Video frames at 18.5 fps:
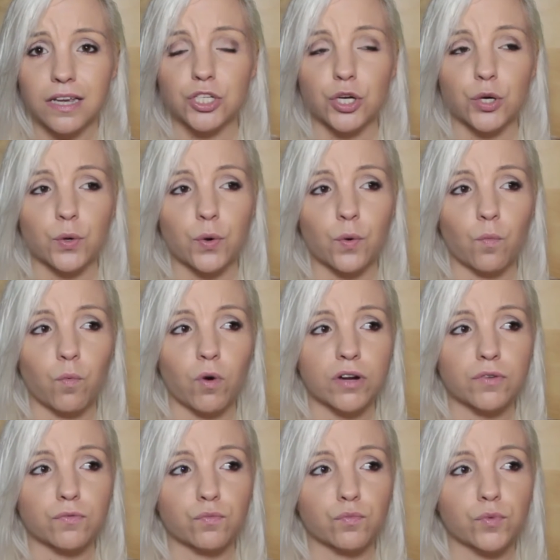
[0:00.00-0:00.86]
So
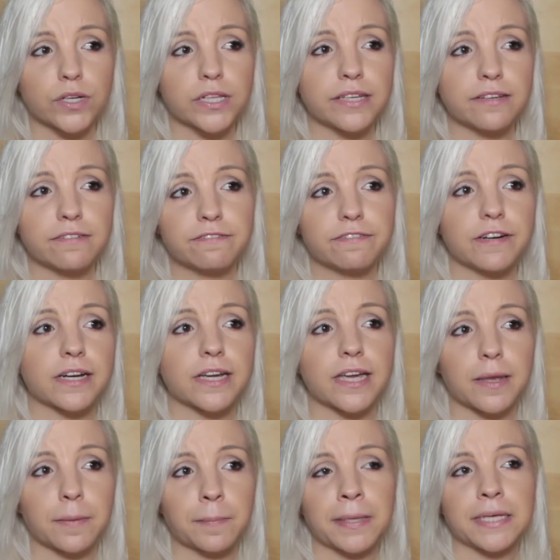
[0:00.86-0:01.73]
what really
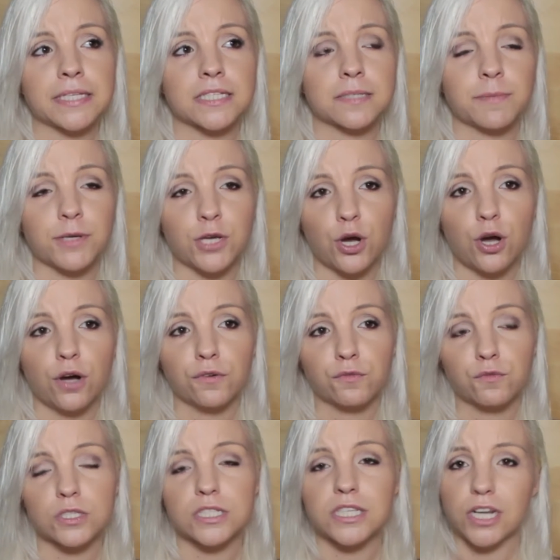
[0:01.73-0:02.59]
fucking pissed me
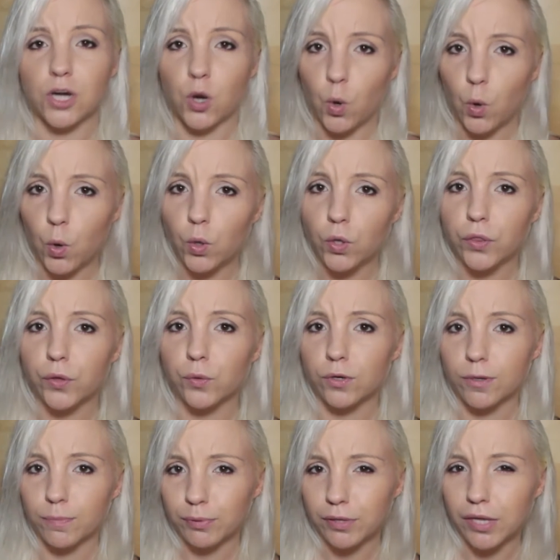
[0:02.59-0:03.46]
off was that all the
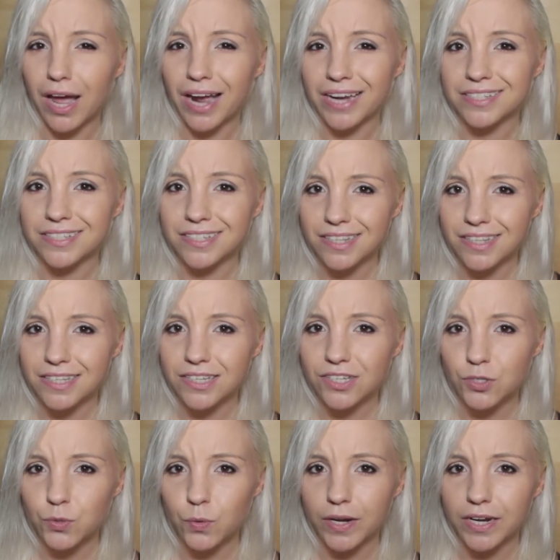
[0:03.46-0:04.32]
replies to
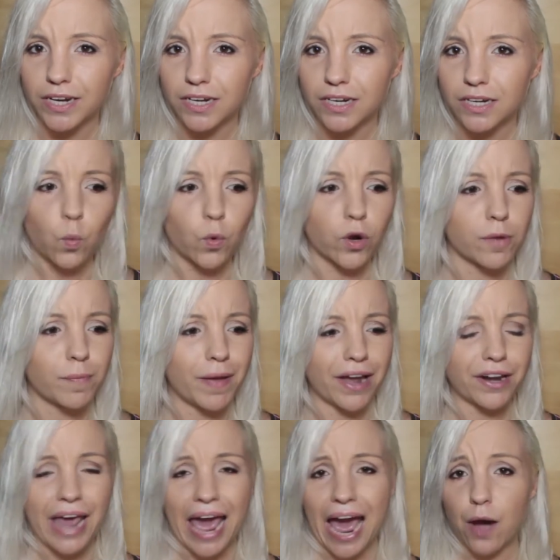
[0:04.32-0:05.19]
this tweet were
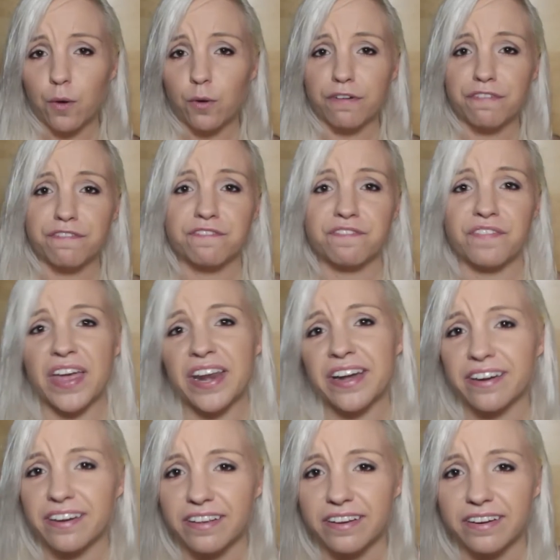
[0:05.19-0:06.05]
about how
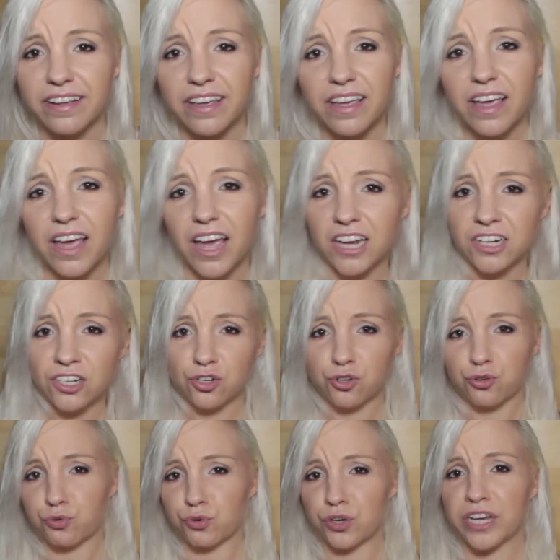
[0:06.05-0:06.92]
offended and
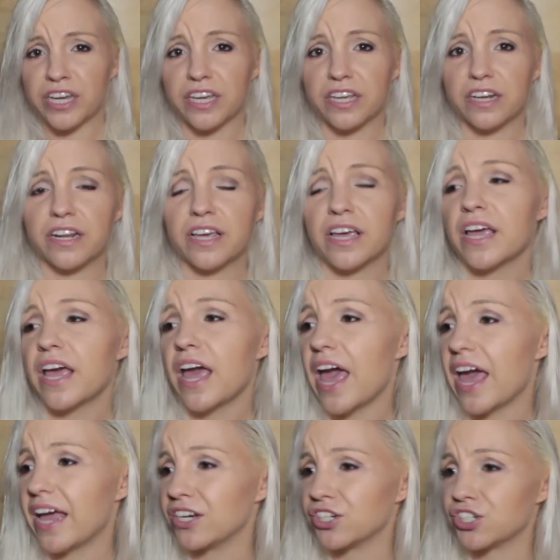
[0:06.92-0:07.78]
triggered
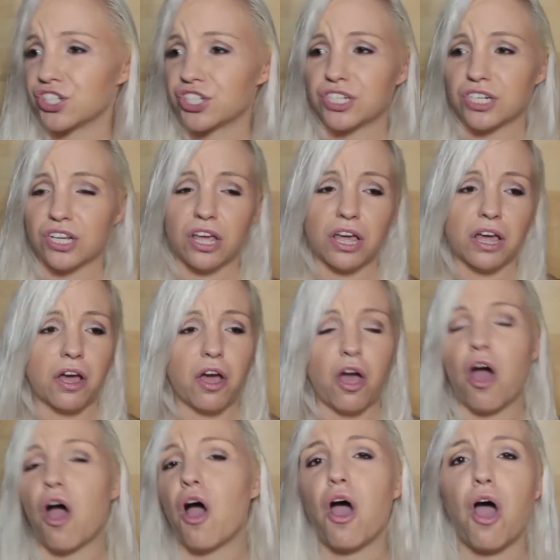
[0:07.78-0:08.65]
and just
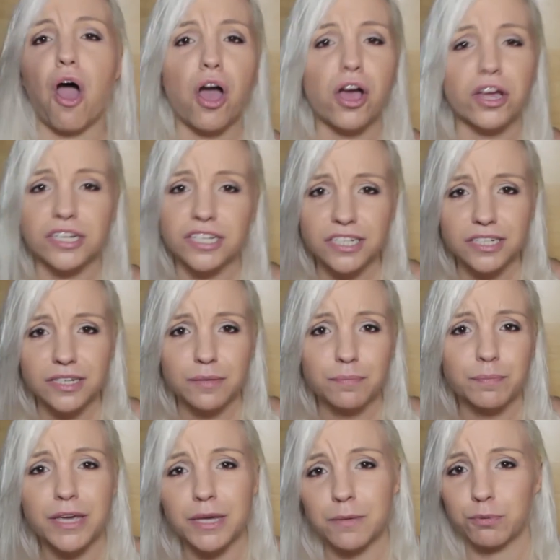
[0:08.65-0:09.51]
hurt
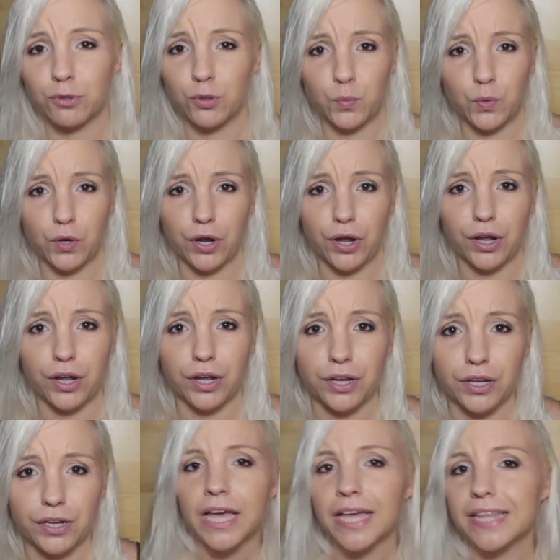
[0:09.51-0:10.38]
people were.
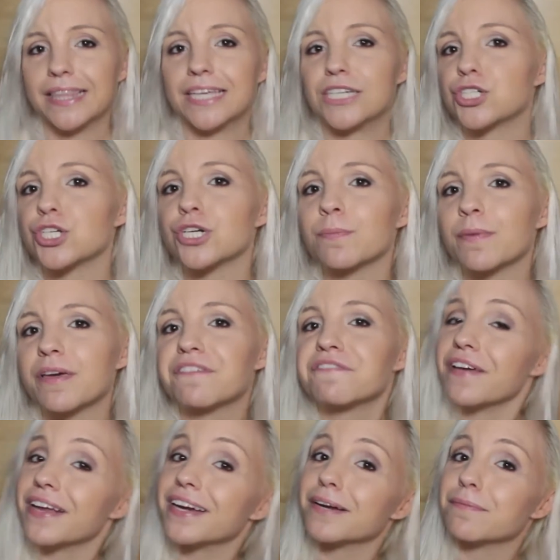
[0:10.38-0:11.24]
They shouldn't be
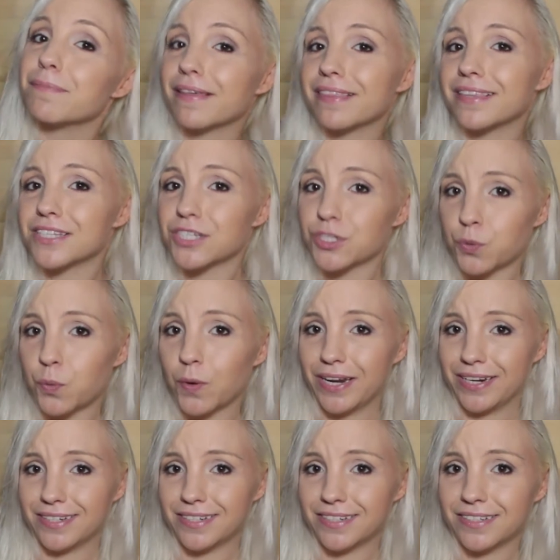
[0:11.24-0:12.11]
offended by this
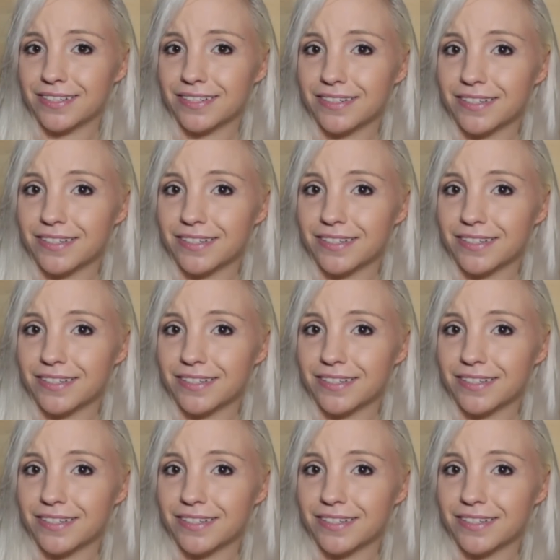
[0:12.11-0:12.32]
tweet.